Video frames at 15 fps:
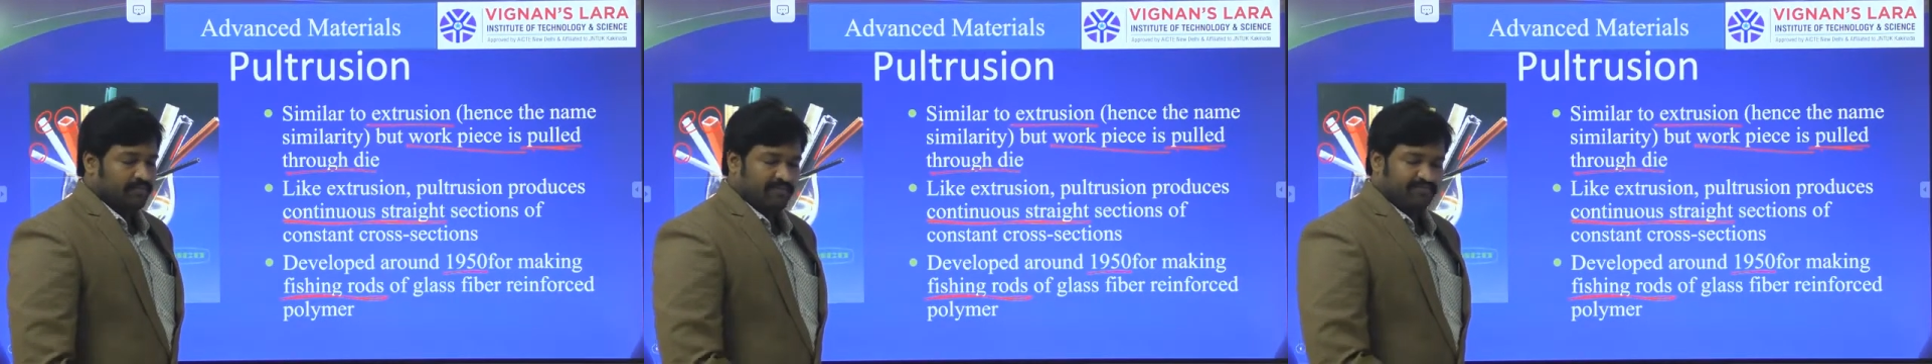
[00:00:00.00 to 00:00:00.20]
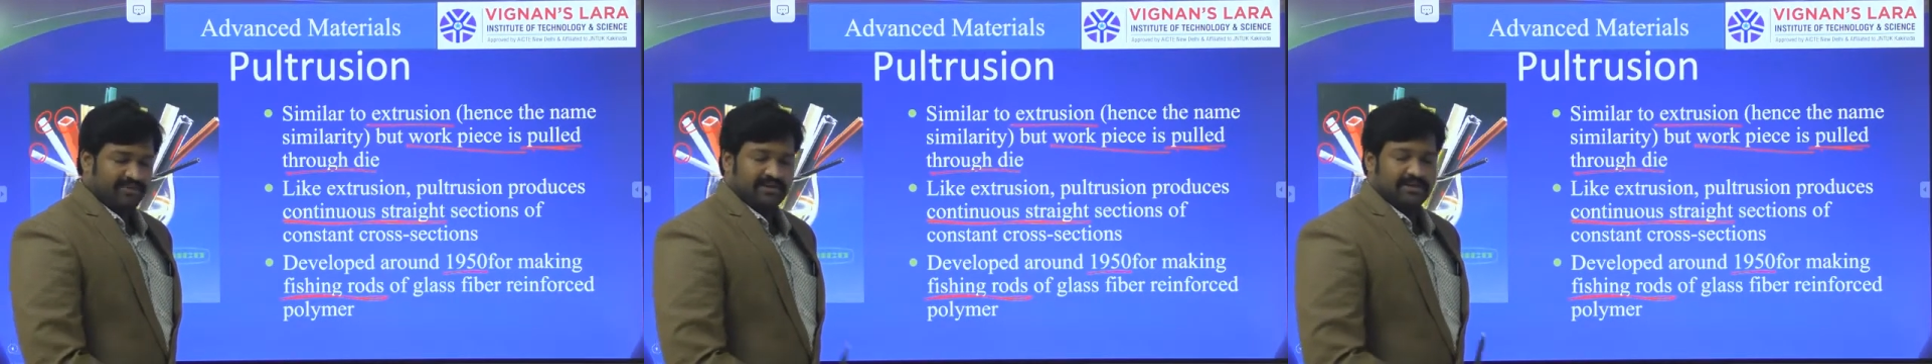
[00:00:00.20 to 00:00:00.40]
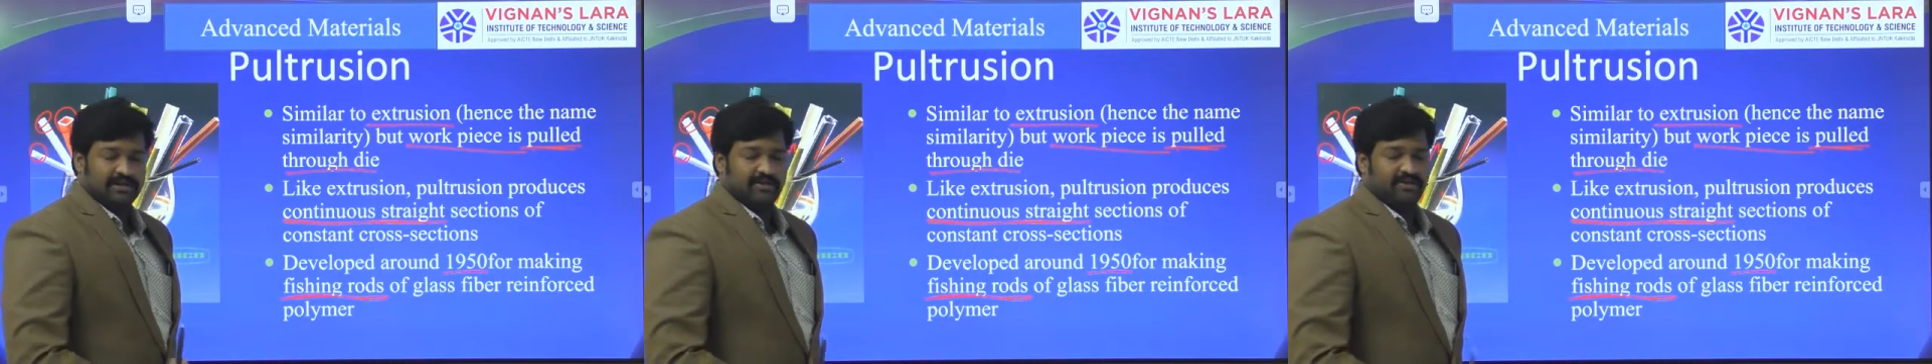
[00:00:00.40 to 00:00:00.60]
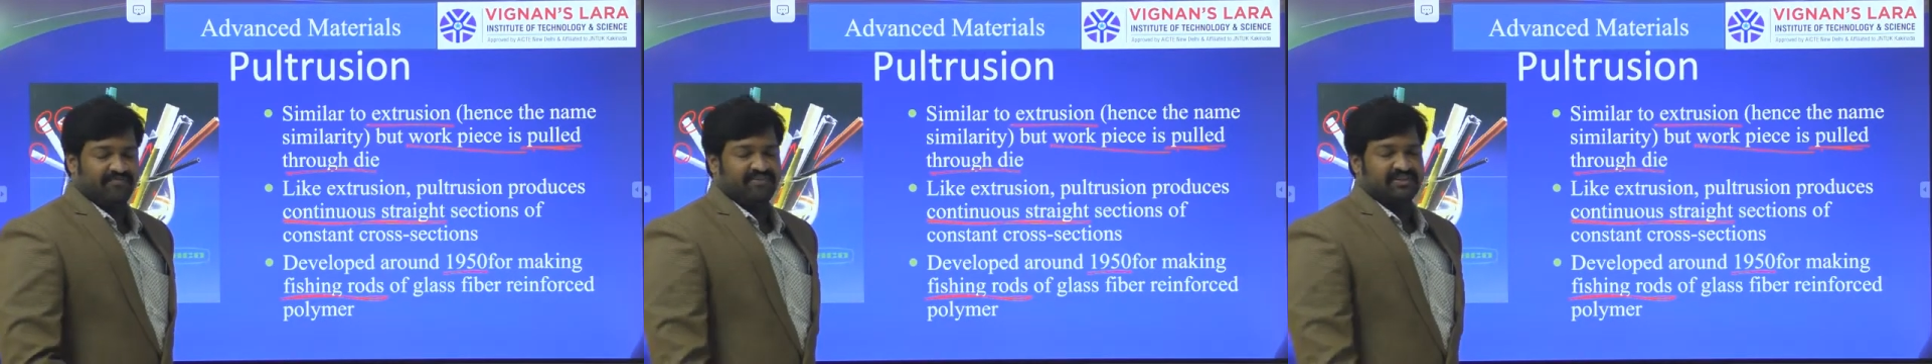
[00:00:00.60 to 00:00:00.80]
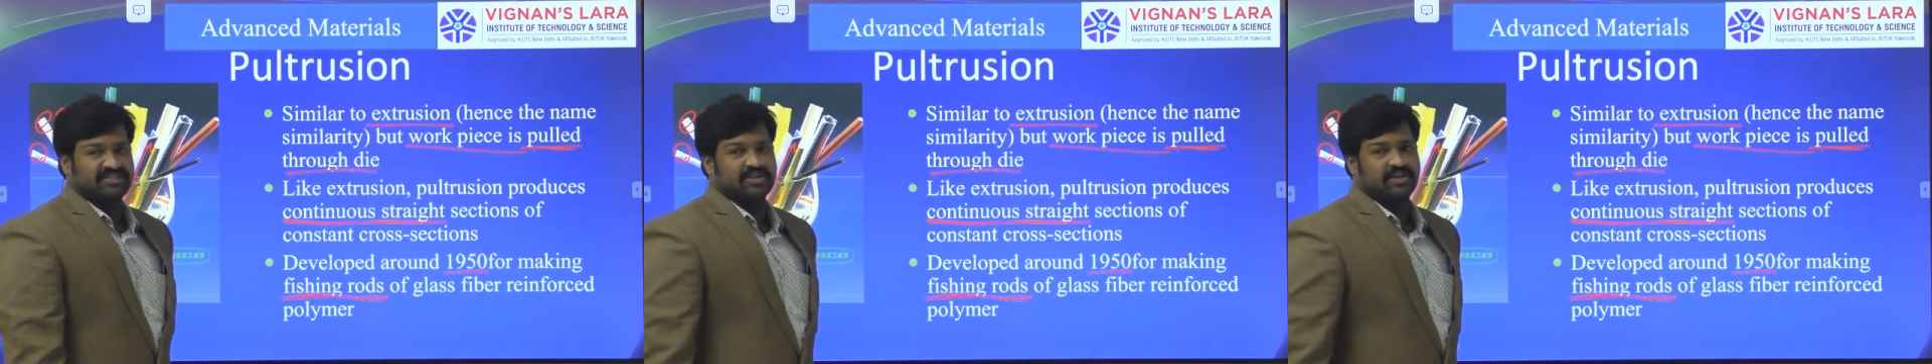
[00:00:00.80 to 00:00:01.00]

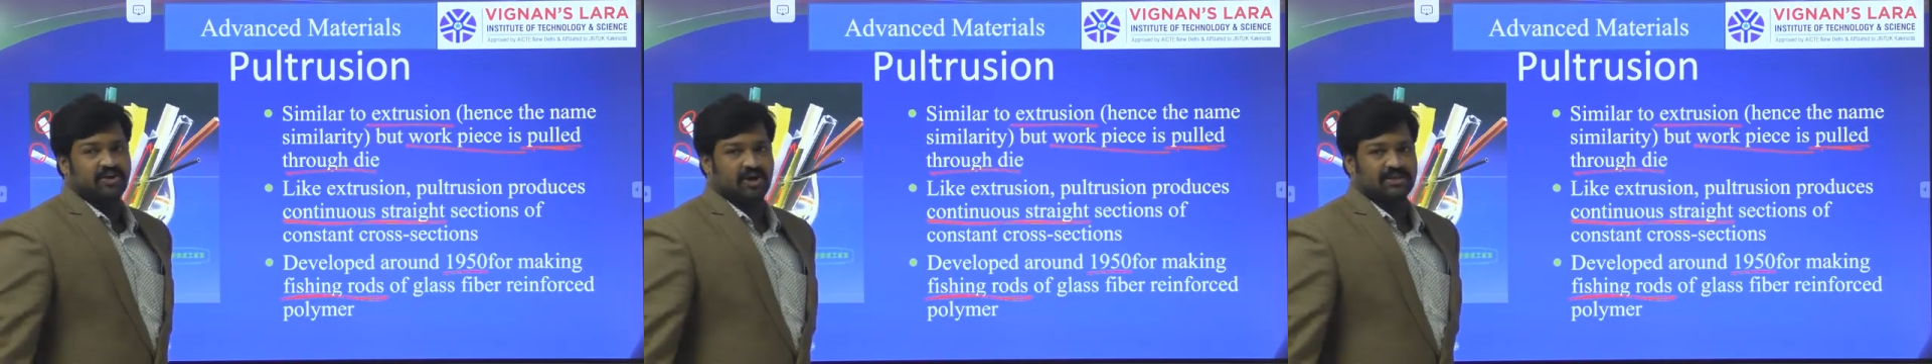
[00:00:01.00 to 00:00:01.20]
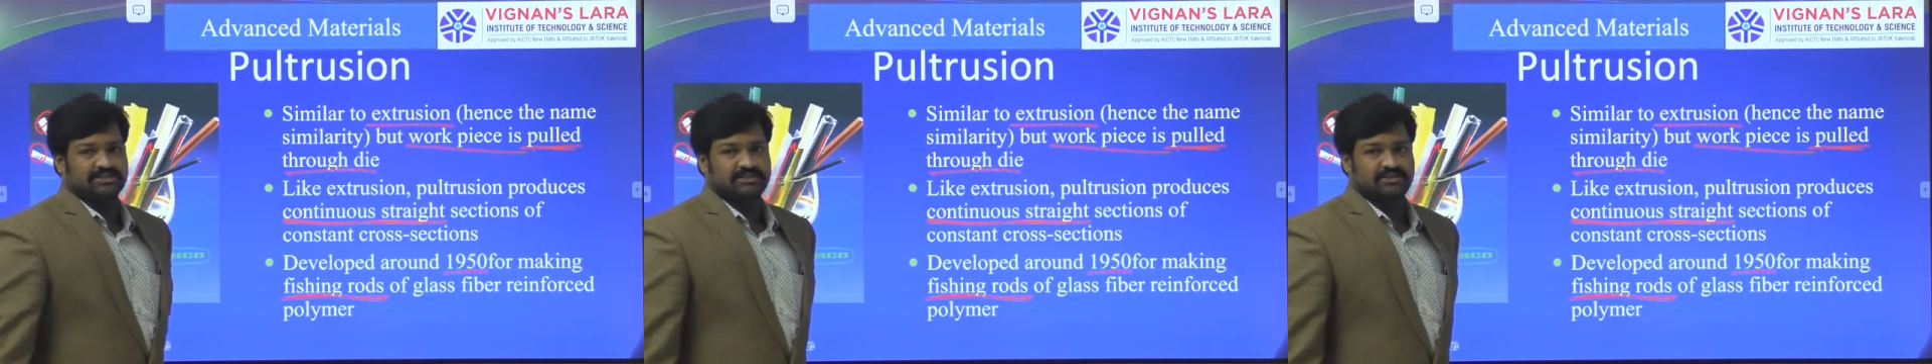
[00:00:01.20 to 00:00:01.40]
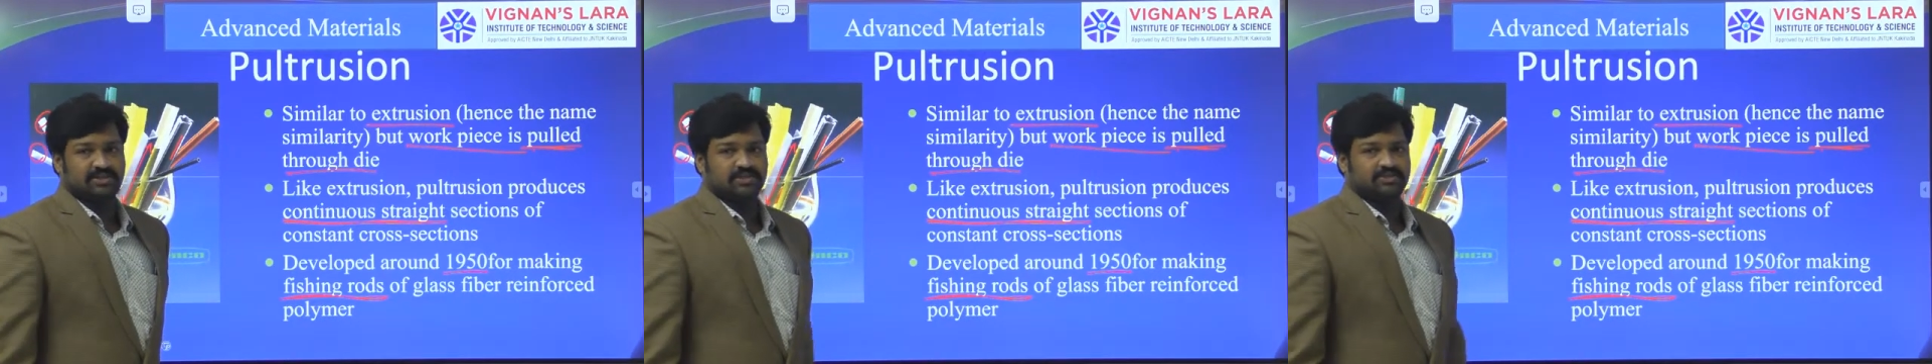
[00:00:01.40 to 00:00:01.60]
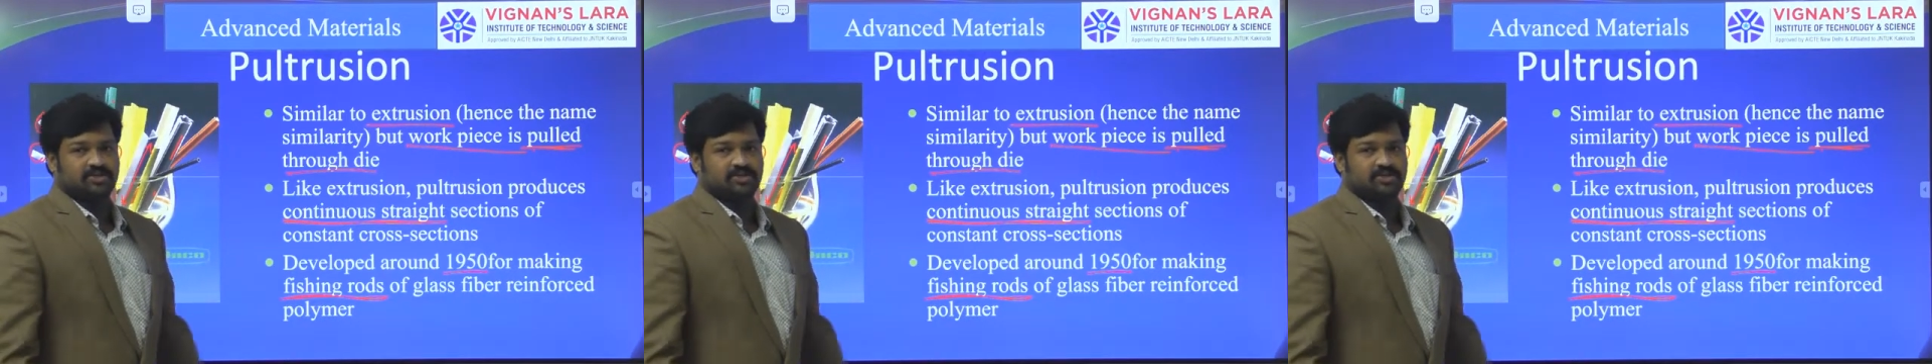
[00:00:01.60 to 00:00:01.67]
fishing rods.